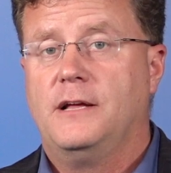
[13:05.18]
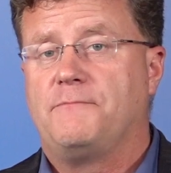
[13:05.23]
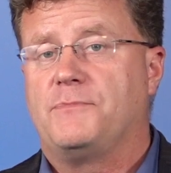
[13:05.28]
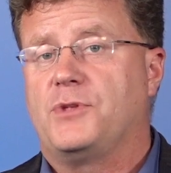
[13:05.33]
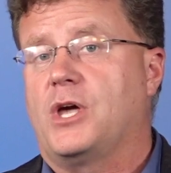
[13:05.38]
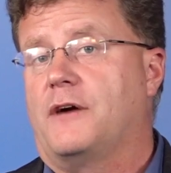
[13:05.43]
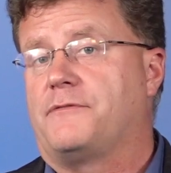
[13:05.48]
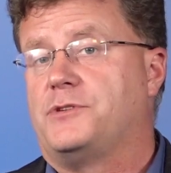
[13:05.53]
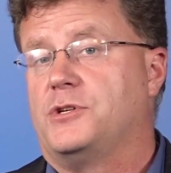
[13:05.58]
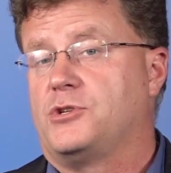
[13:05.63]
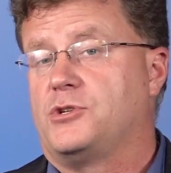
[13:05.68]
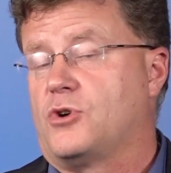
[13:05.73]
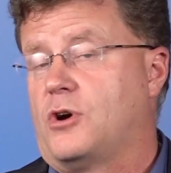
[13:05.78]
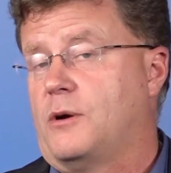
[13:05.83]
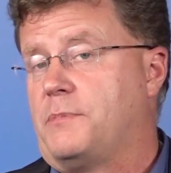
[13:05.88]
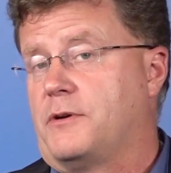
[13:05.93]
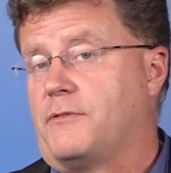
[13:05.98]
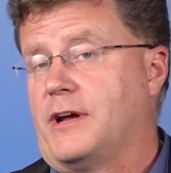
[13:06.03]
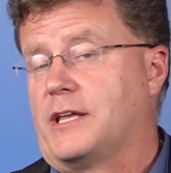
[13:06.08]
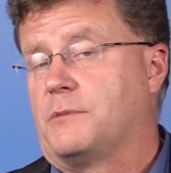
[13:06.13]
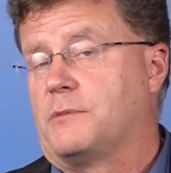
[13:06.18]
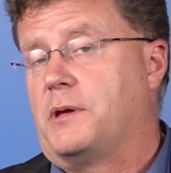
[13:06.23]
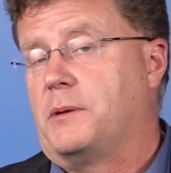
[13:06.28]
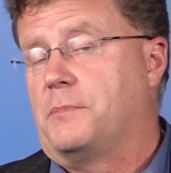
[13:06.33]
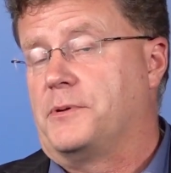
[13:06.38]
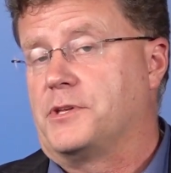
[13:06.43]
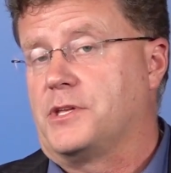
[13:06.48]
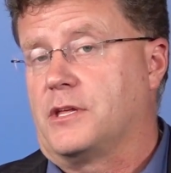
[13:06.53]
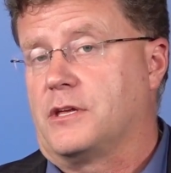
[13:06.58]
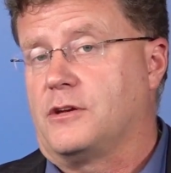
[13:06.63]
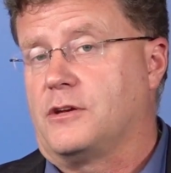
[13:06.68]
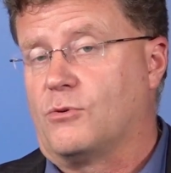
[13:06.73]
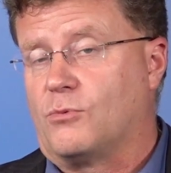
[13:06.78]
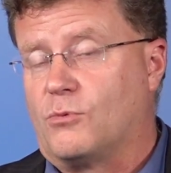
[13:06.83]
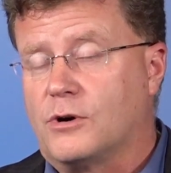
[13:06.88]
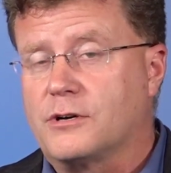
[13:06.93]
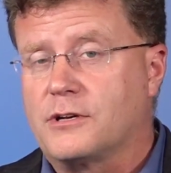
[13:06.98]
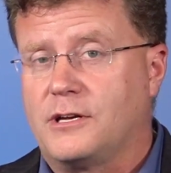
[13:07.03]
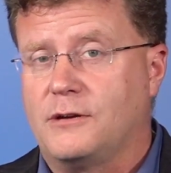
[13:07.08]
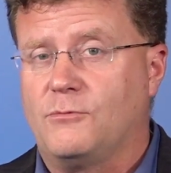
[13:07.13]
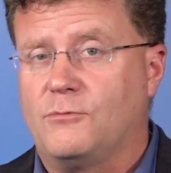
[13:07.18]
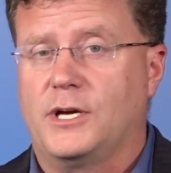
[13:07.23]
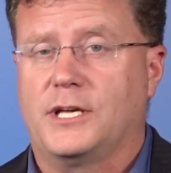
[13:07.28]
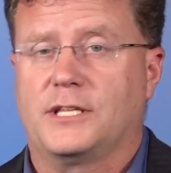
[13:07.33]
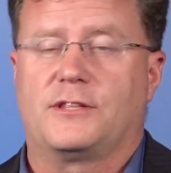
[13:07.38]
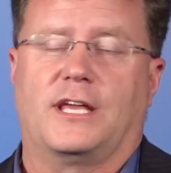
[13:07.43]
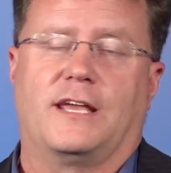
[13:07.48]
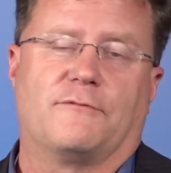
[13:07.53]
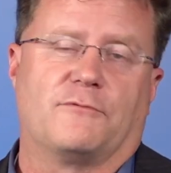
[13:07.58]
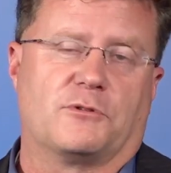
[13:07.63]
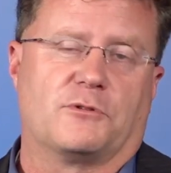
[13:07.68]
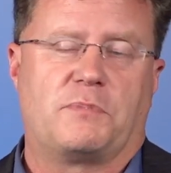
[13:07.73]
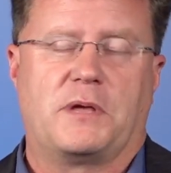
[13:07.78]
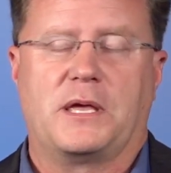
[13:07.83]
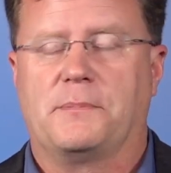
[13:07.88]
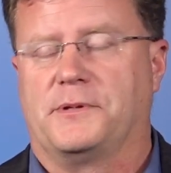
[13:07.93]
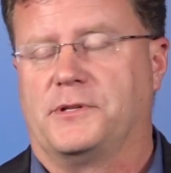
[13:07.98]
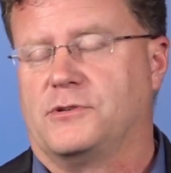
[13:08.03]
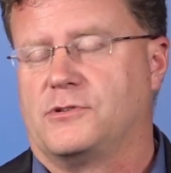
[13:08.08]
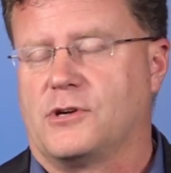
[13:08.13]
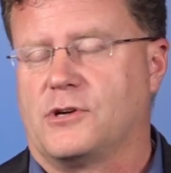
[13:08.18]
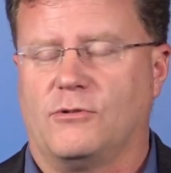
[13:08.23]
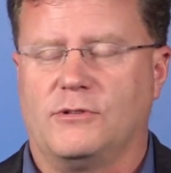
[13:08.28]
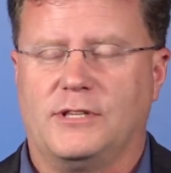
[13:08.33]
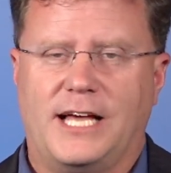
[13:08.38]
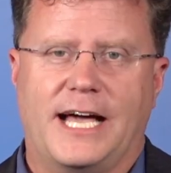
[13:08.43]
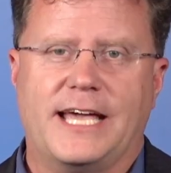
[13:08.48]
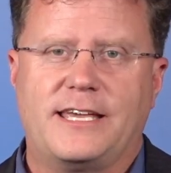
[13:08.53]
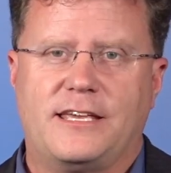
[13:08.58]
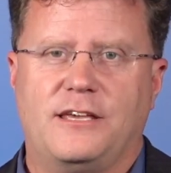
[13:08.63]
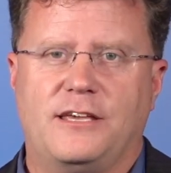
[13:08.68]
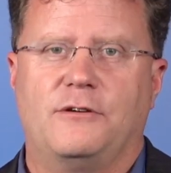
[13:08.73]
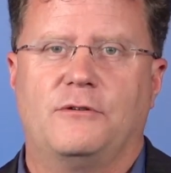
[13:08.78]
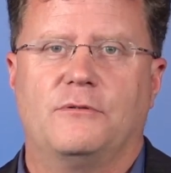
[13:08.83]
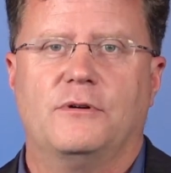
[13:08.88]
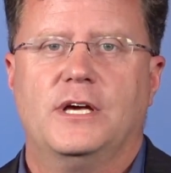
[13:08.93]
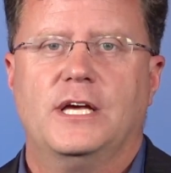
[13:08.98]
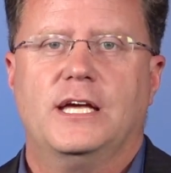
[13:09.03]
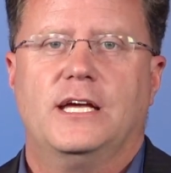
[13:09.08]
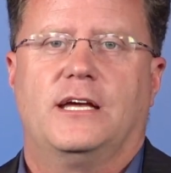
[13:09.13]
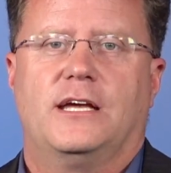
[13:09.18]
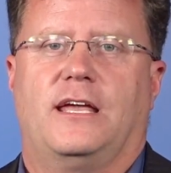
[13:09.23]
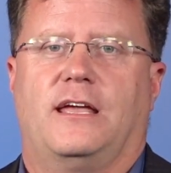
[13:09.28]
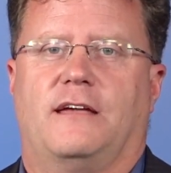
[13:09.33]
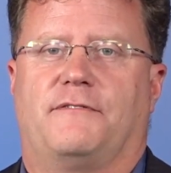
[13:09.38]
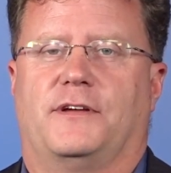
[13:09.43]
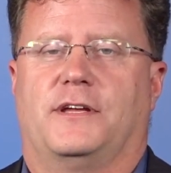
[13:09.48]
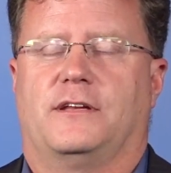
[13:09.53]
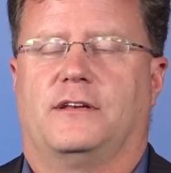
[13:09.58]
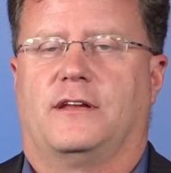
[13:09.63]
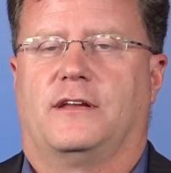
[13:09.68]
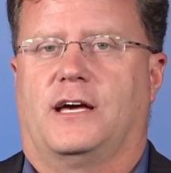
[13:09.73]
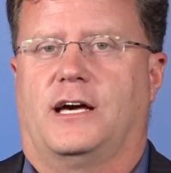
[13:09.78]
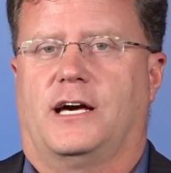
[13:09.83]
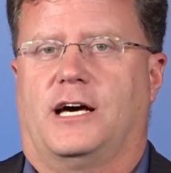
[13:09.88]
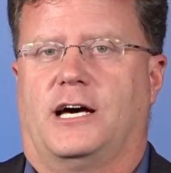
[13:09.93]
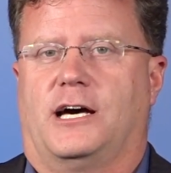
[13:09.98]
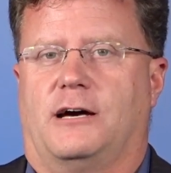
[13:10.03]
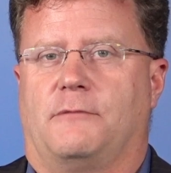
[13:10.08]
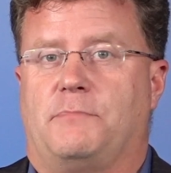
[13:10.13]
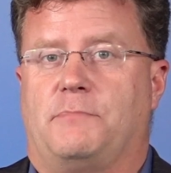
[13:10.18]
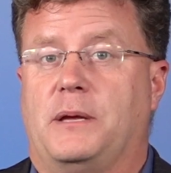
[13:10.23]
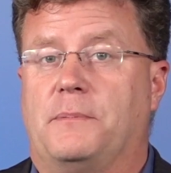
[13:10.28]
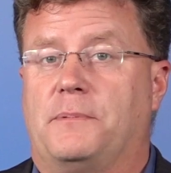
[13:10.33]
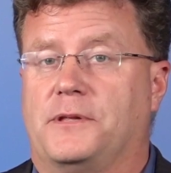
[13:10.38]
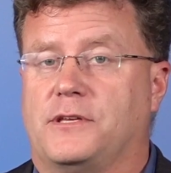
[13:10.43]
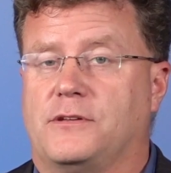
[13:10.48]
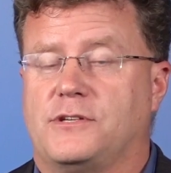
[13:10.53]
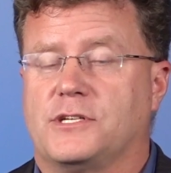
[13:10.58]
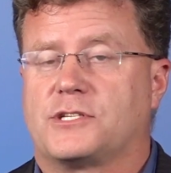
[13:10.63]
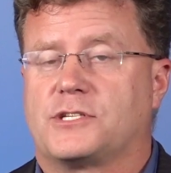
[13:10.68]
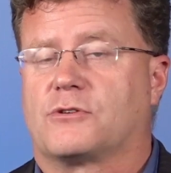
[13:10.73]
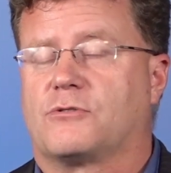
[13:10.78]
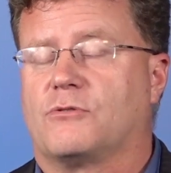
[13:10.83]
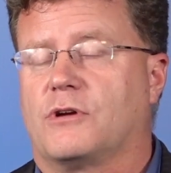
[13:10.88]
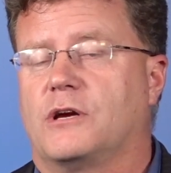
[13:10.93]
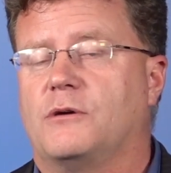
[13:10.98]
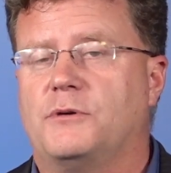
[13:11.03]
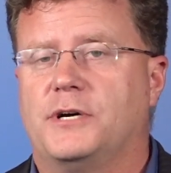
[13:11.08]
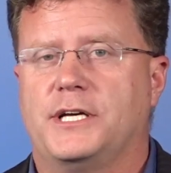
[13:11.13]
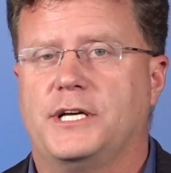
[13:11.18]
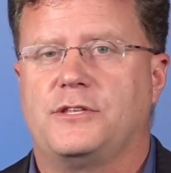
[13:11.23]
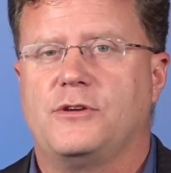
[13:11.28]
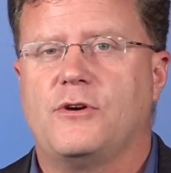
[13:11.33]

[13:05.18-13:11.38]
You have to enjoy being around the people that you're working with, even with people who don't like you, even people you disagree with.